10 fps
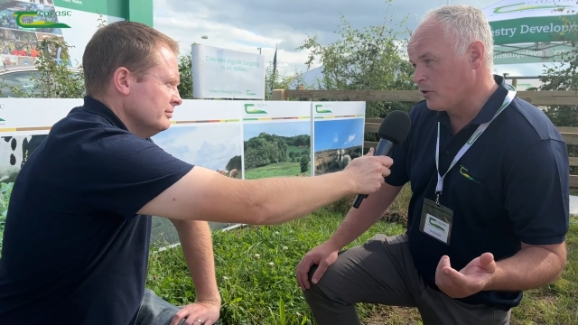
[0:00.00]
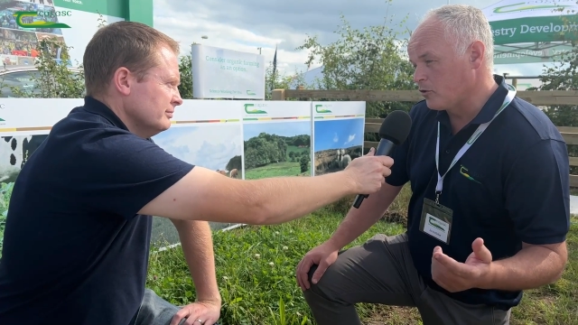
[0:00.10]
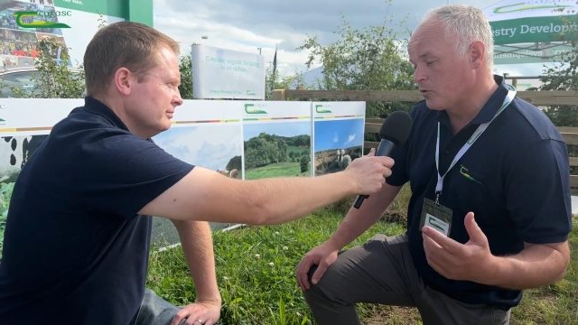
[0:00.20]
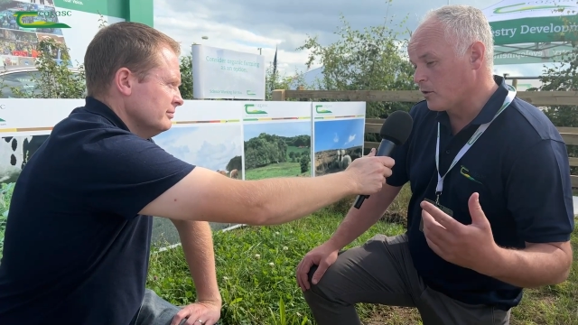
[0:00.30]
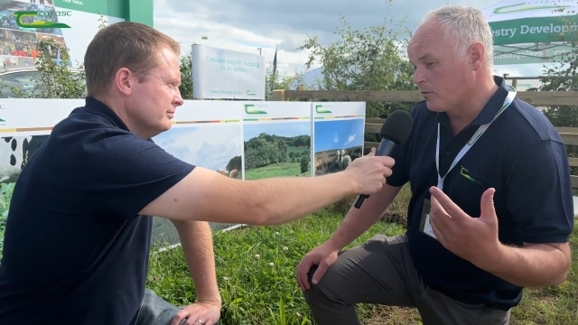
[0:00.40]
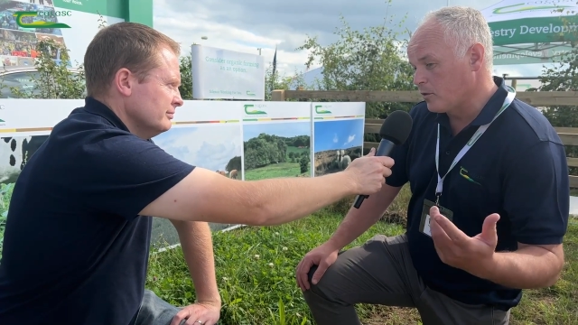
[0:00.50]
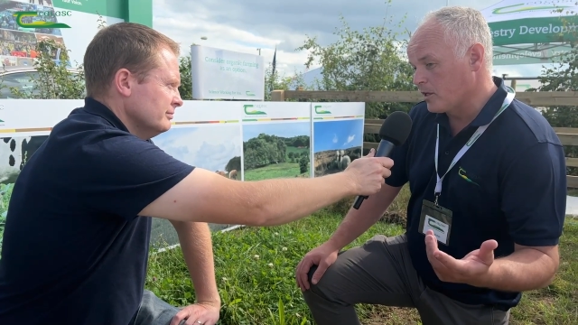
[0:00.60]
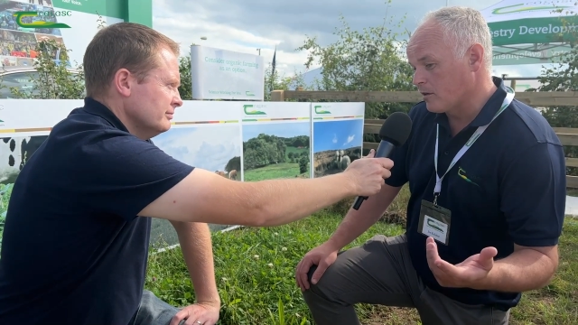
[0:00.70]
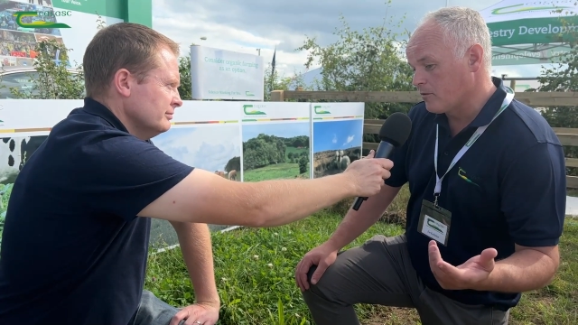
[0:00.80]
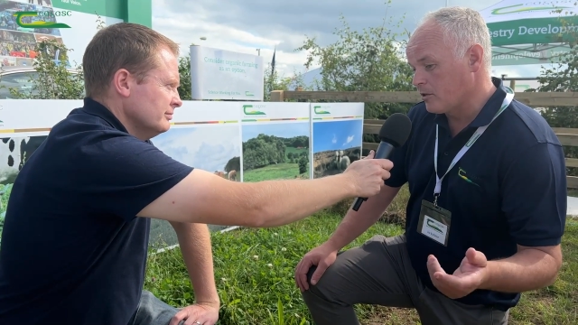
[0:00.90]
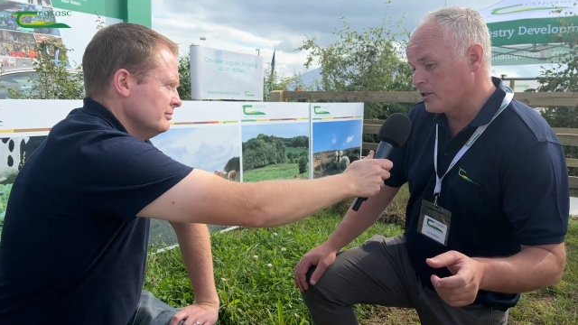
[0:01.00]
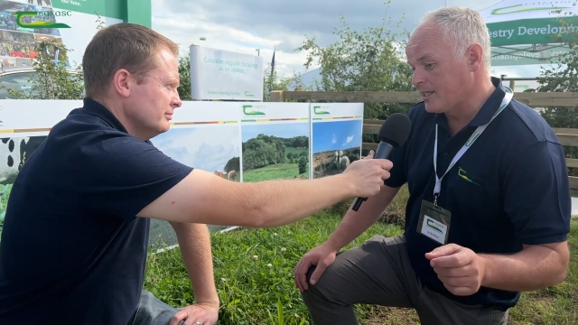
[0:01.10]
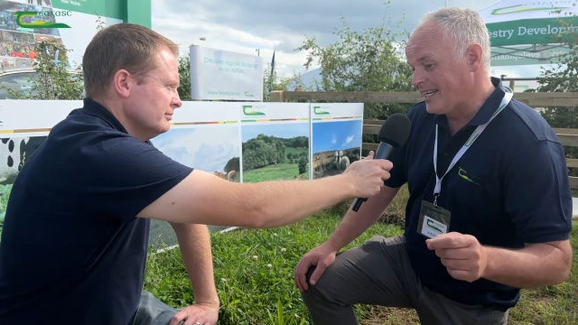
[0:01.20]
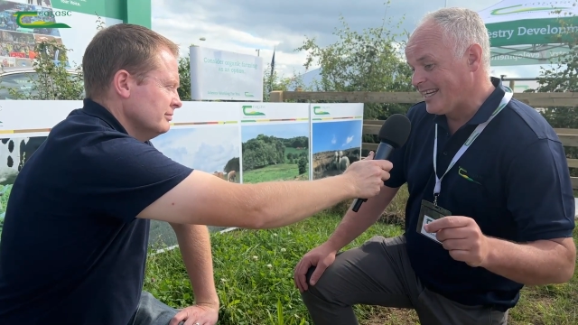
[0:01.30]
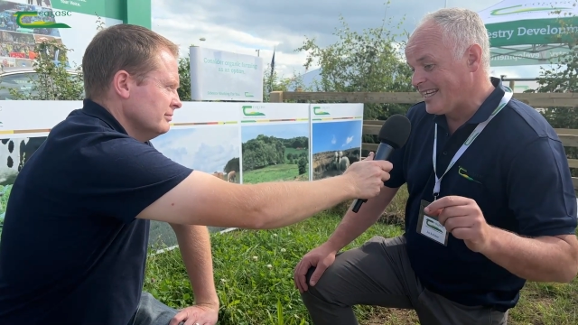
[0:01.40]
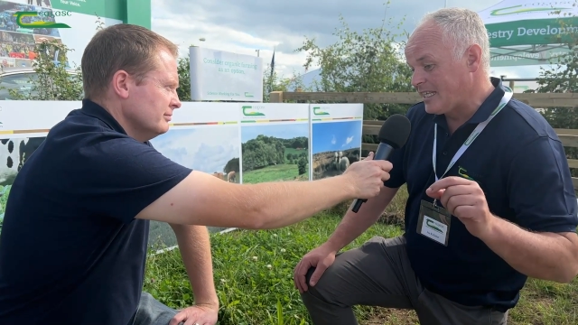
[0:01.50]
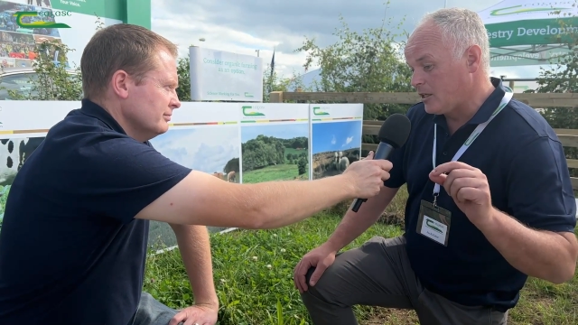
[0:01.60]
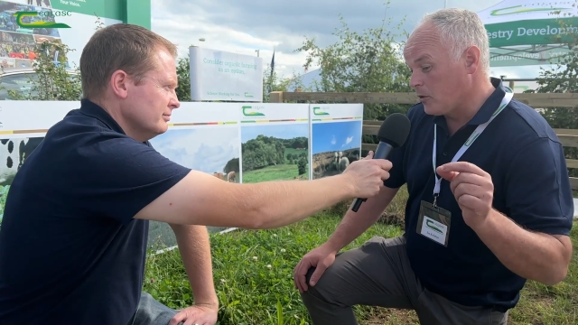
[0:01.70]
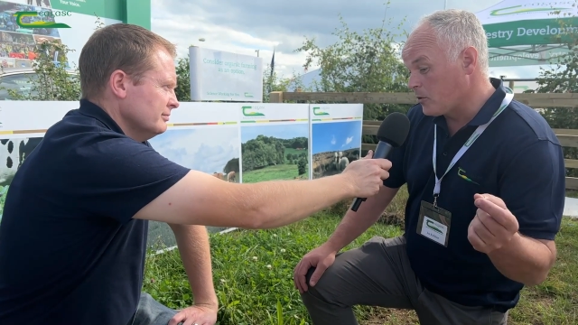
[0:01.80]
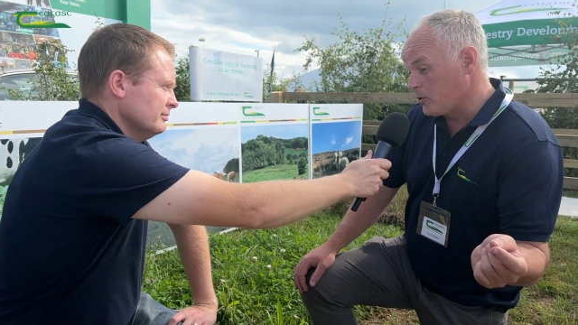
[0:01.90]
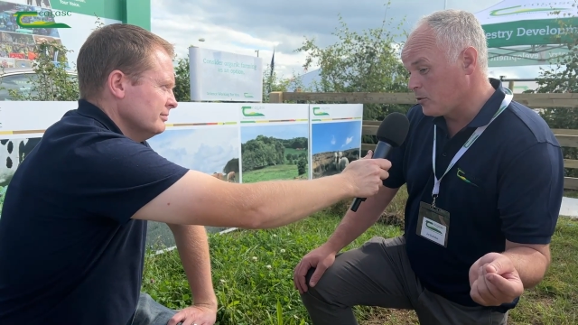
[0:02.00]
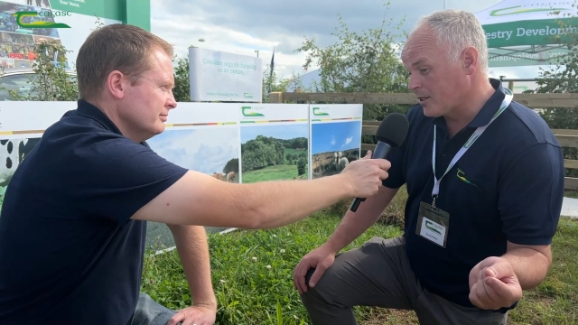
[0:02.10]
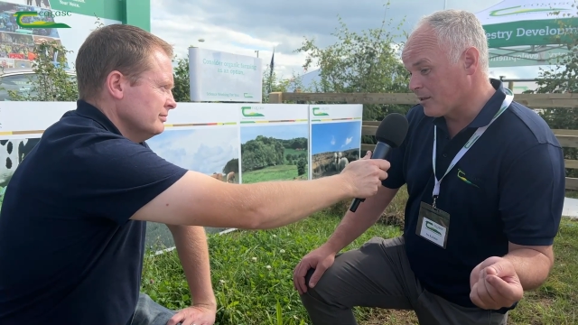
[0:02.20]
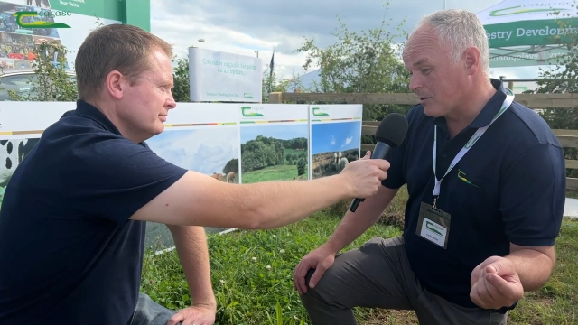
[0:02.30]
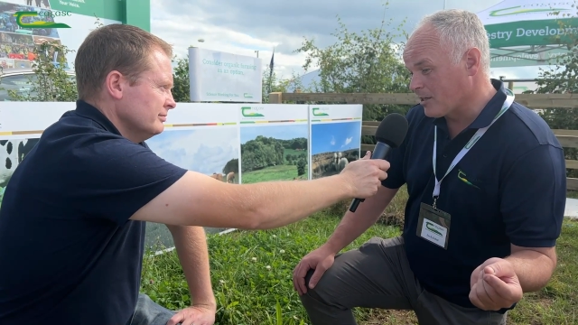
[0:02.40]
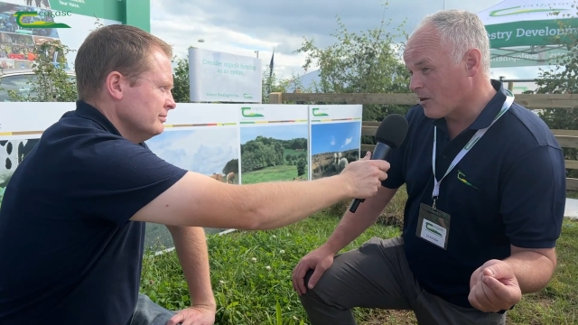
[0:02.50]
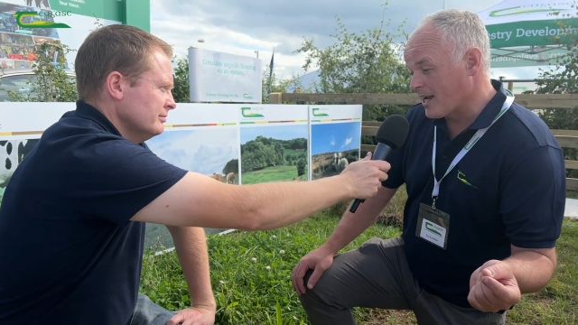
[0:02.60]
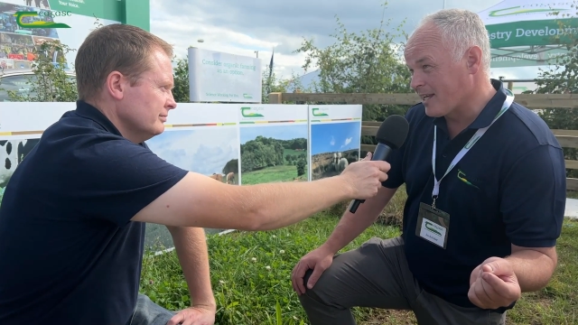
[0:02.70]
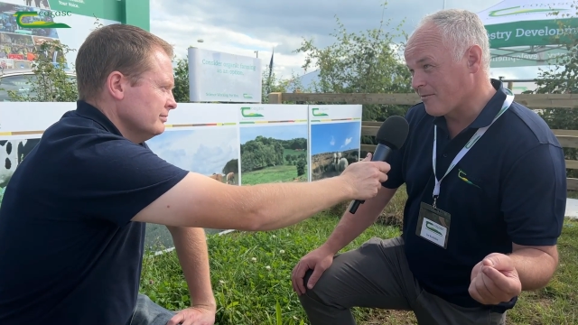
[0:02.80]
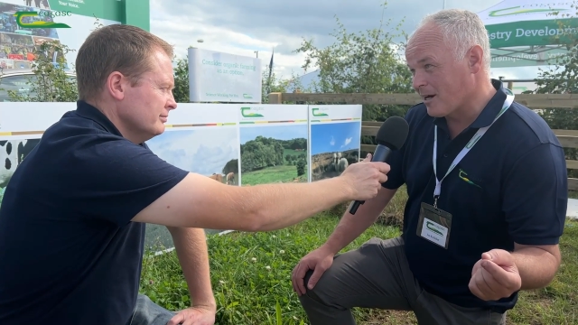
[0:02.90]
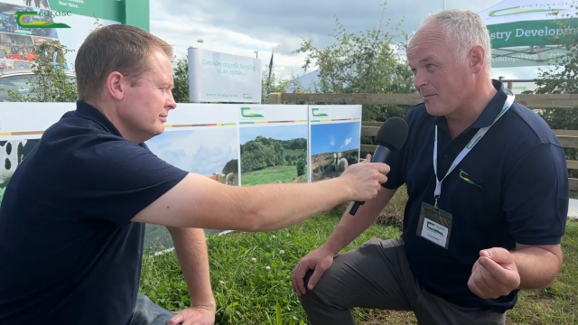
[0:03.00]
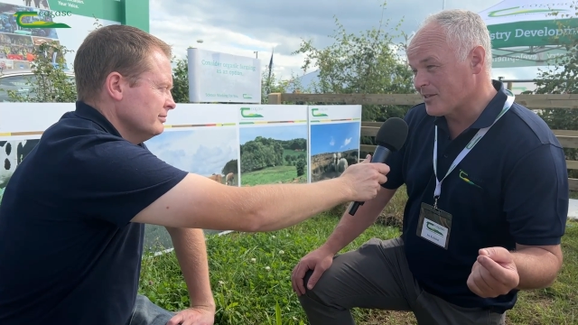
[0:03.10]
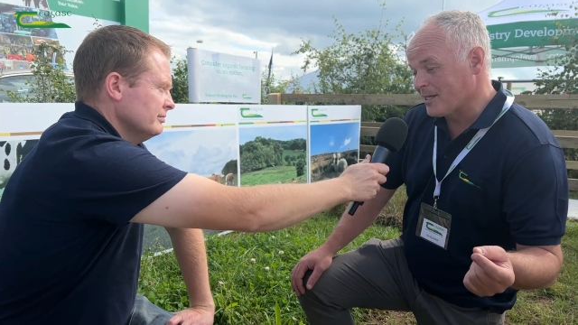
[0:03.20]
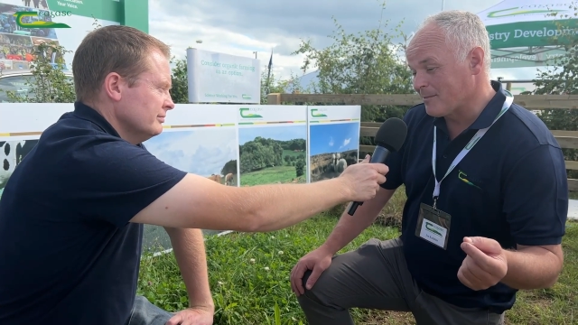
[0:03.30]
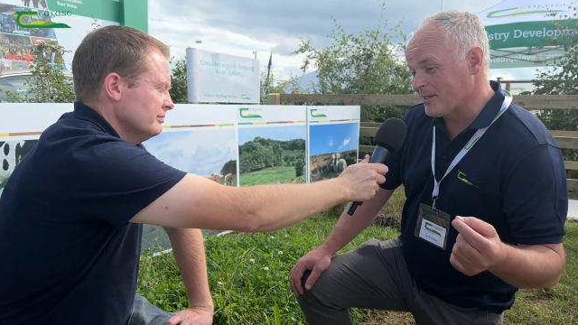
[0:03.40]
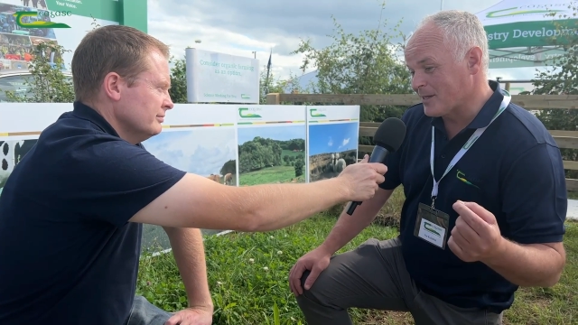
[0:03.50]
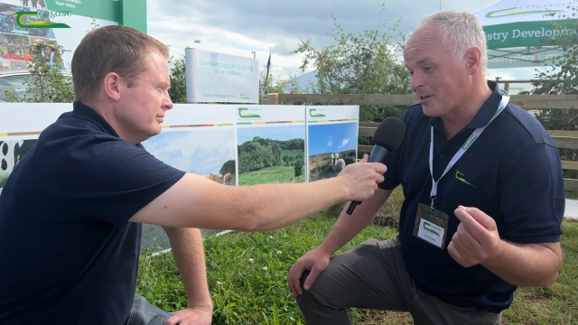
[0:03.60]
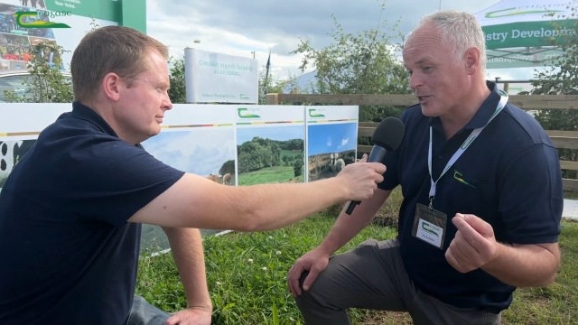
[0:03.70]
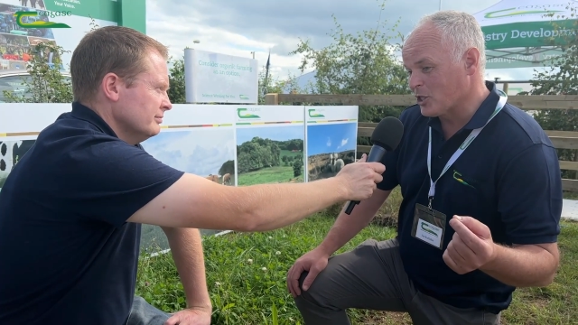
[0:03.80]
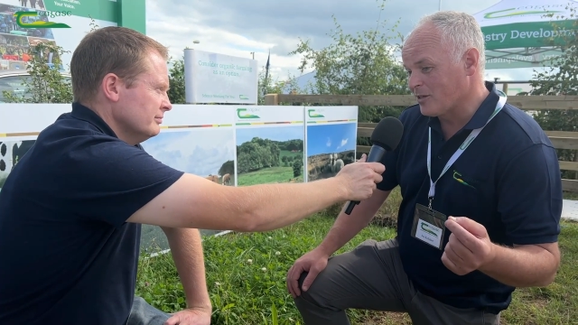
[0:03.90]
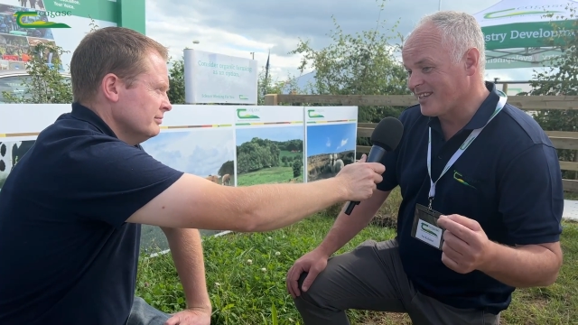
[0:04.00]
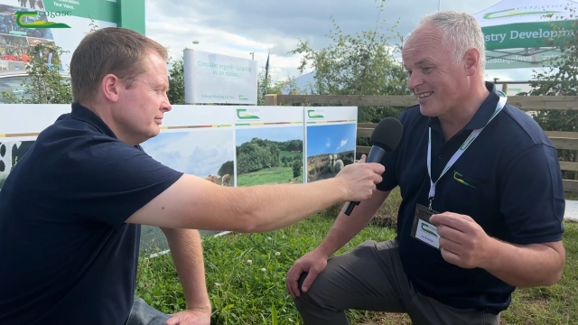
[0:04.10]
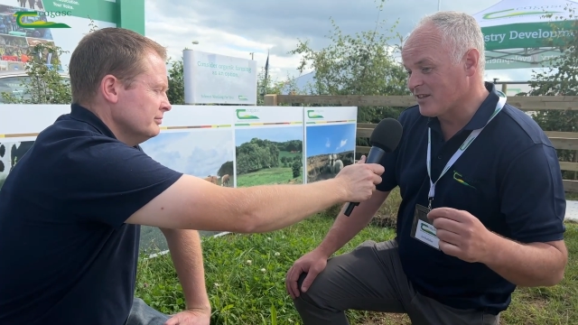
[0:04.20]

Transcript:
Speaker 1: euros when fully converted. The other new thing with the organic farming scheme that's there this year is